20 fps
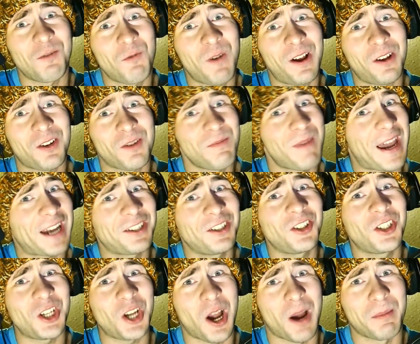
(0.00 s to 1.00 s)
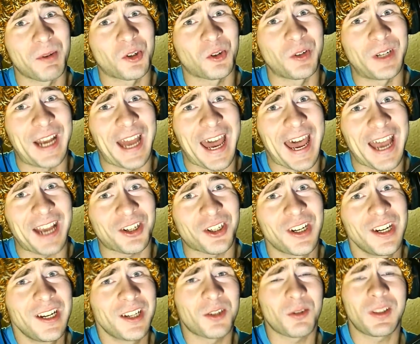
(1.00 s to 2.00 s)
And welcome back to Geometry
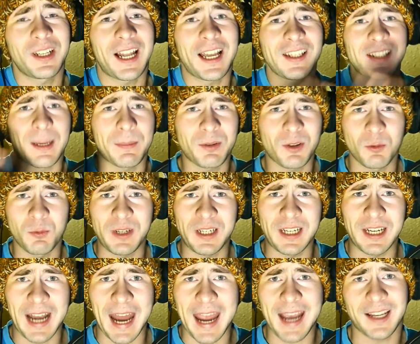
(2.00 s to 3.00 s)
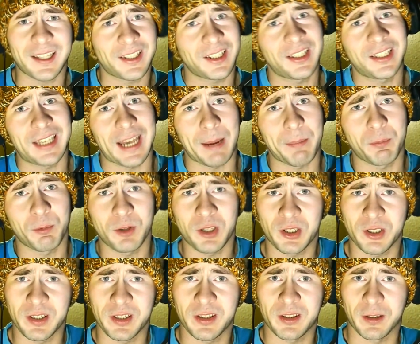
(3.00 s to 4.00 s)
Dash. So in the last episode we did Xstep,
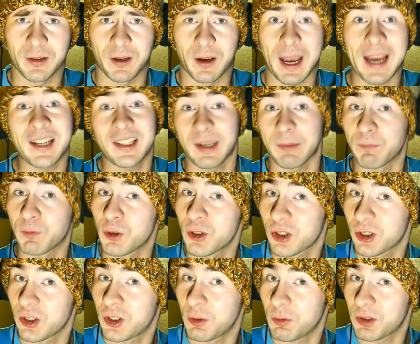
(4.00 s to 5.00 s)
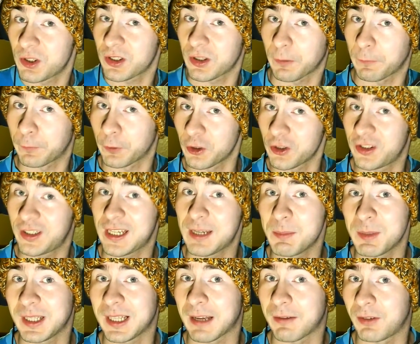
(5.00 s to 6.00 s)
which is the Xstep version 2, which is the first
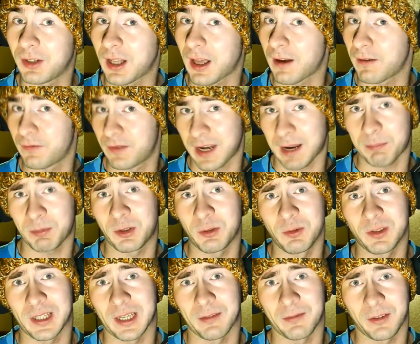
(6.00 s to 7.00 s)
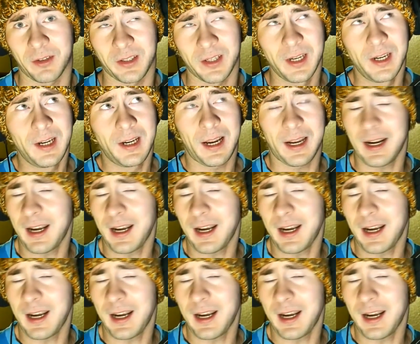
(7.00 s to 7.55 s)
demon level of Neptune's levels.